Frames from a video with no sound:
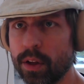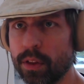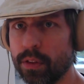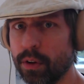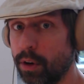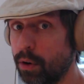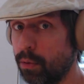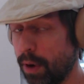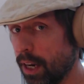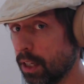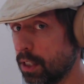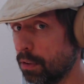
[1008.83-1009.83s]
the
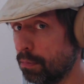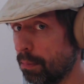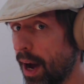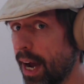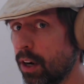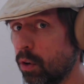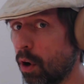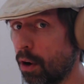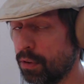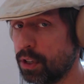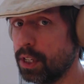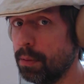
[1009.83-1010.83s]
relative minor
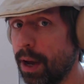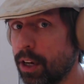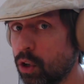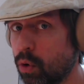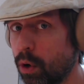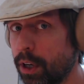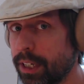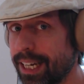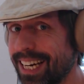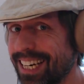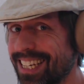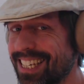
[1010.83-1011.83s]
of a C major chord
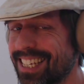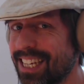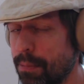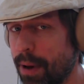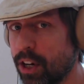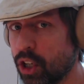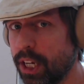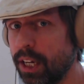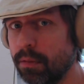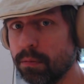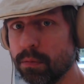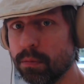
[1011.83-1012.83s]
in a C major
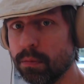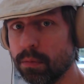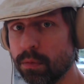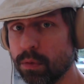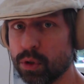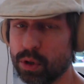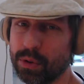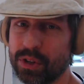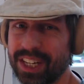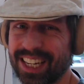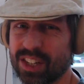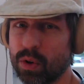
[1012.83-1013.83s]
key, so a
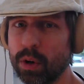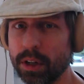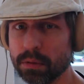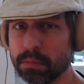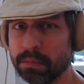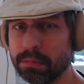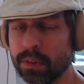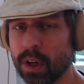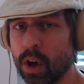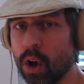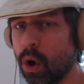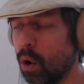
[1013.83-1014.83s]
6
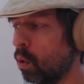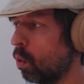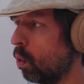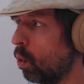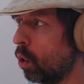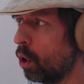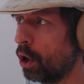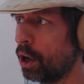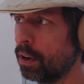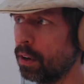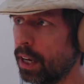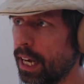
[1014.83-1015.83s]
chord?
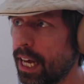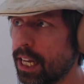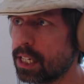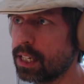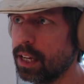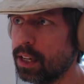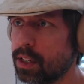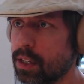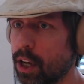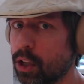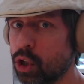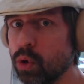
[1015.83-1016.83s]
Or is this
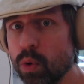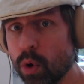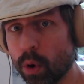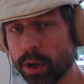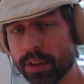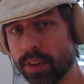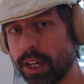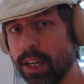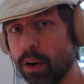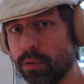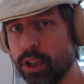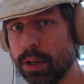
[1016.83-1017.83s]
a 2 chord in the key
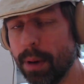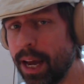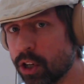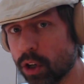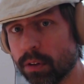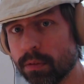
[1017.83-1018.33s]
of G major?